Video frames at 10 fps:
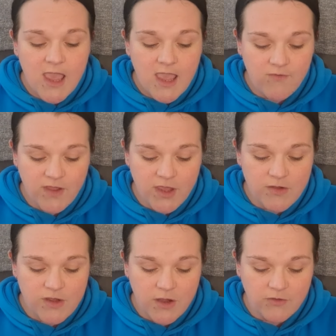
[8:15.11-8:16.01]
If a
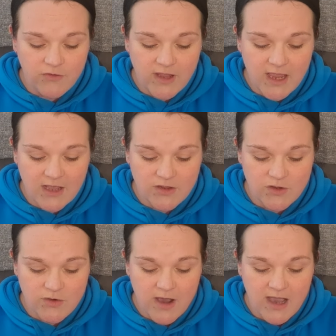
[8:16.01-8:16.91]
huge oak tree catches
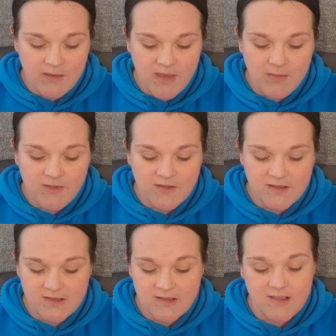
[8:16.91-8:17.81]
your eye, maybe this
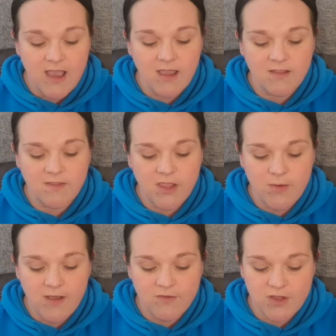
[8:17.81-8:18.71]
is a sign that you
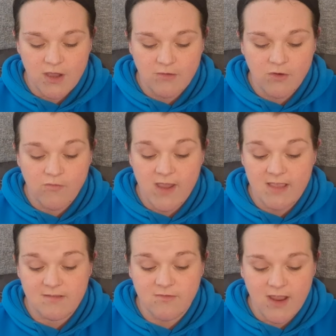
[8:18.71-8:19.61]
have shown
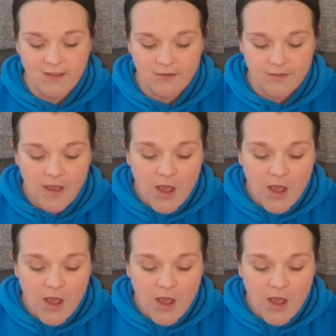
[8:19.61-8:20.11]
great strength.